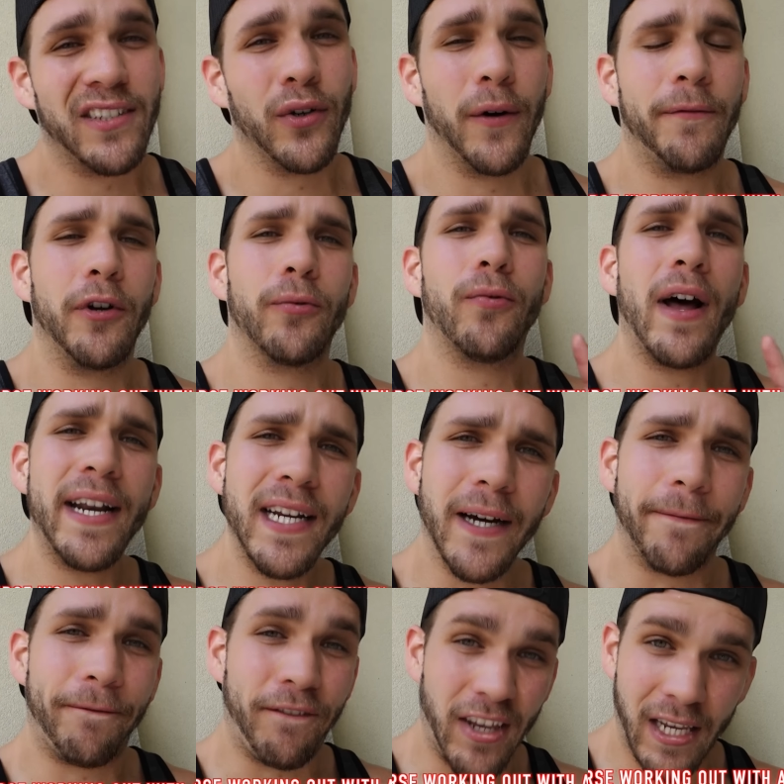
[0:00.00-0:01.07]
So if you're running
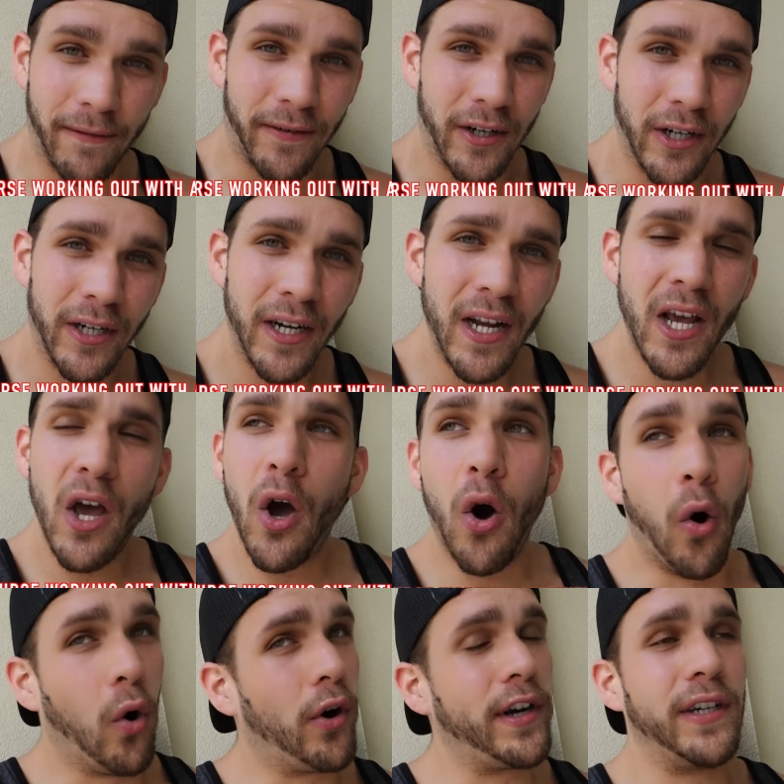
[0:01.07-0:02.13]
a fever
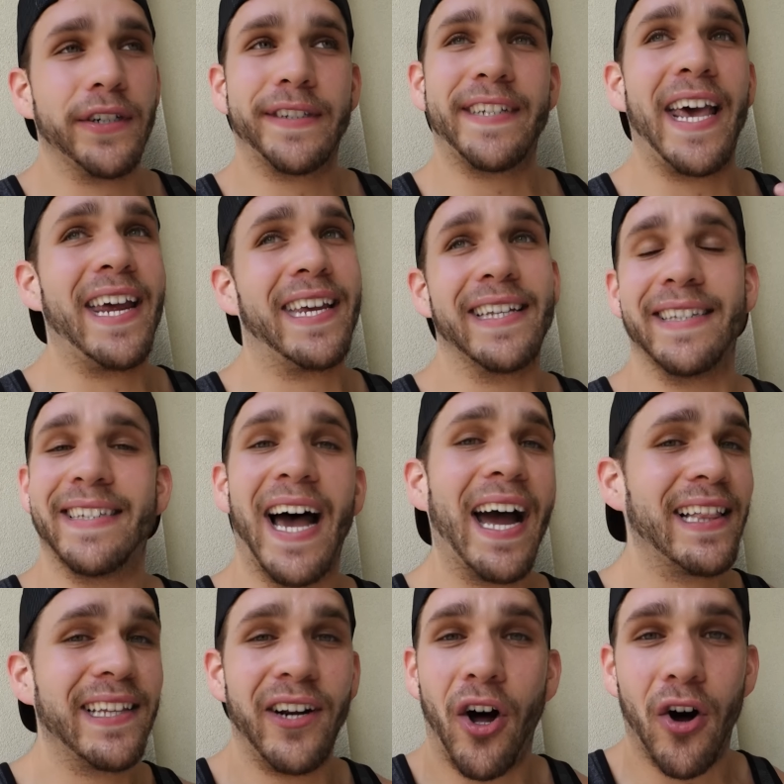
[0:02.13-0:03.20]
or you're taking
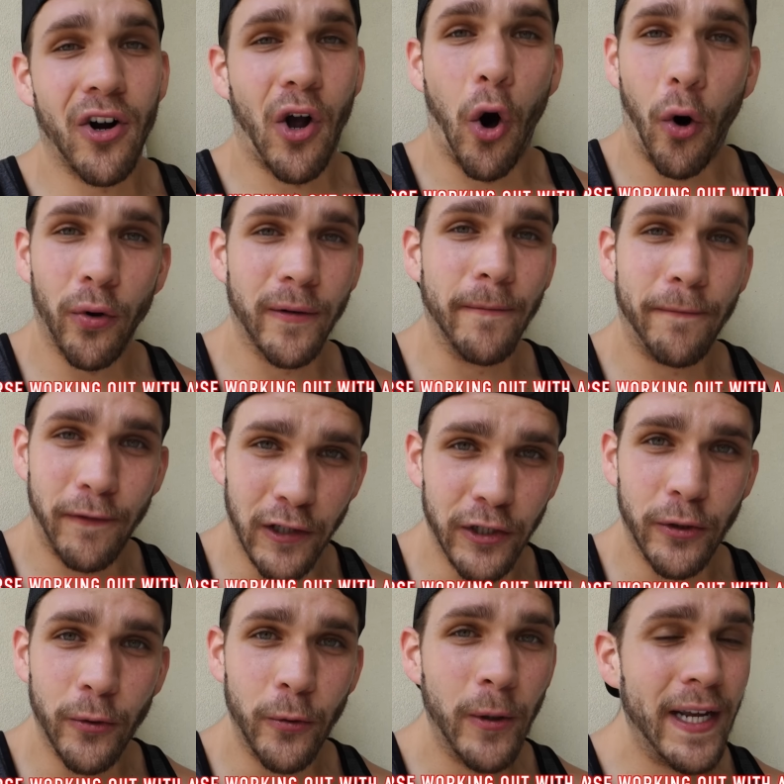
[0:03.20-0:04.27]
Tylenol, cold and
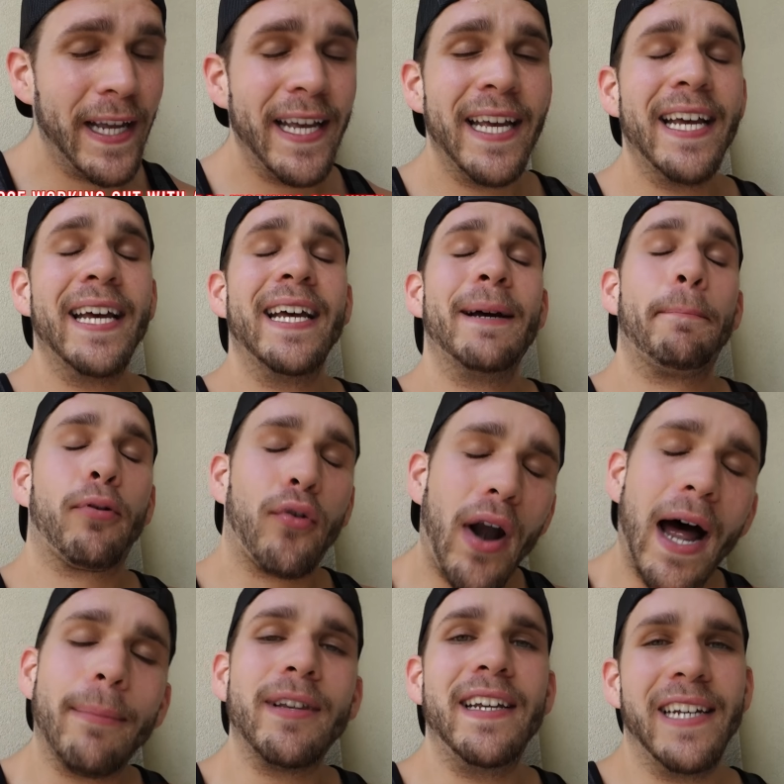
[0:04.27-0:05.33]
flu,
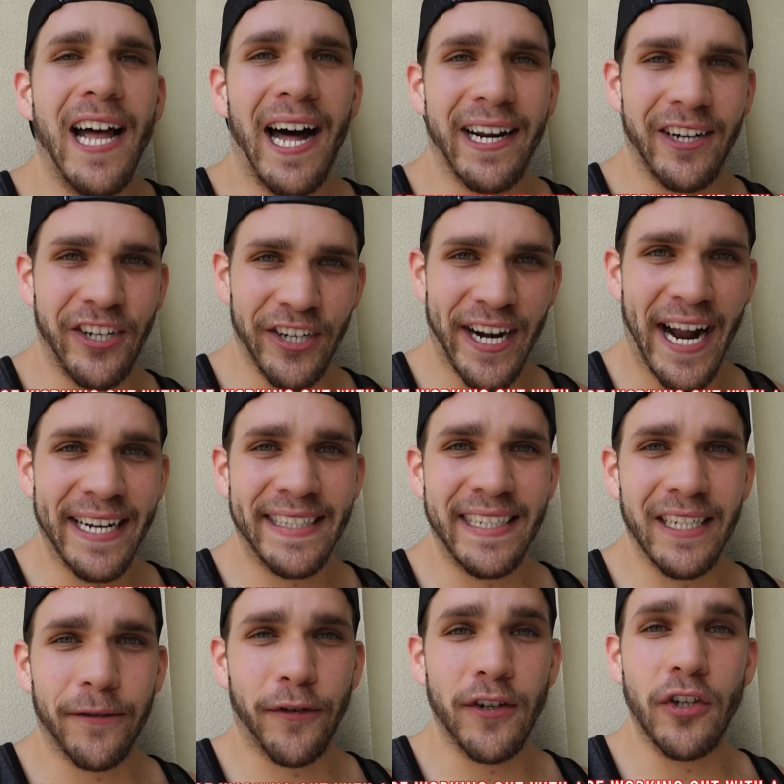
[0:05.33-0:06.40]
probably not a good
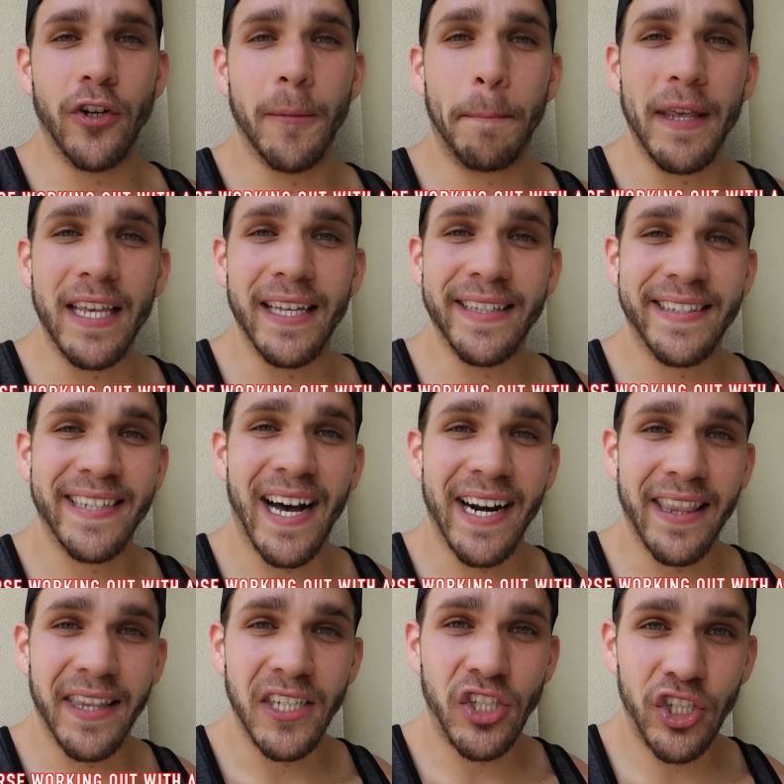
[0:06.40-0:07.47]
idea for you to be
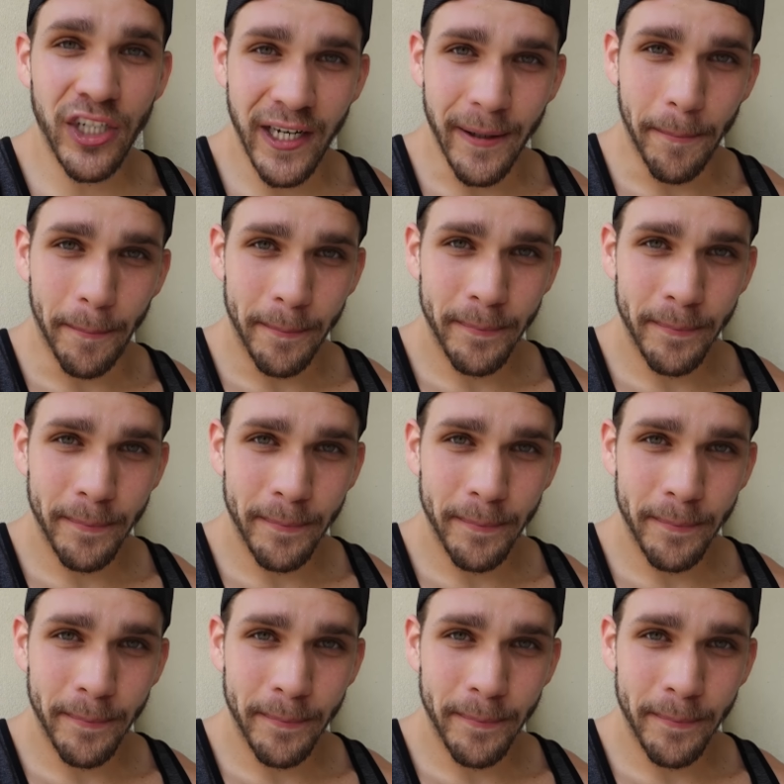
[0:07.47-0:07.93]
inside of the gym.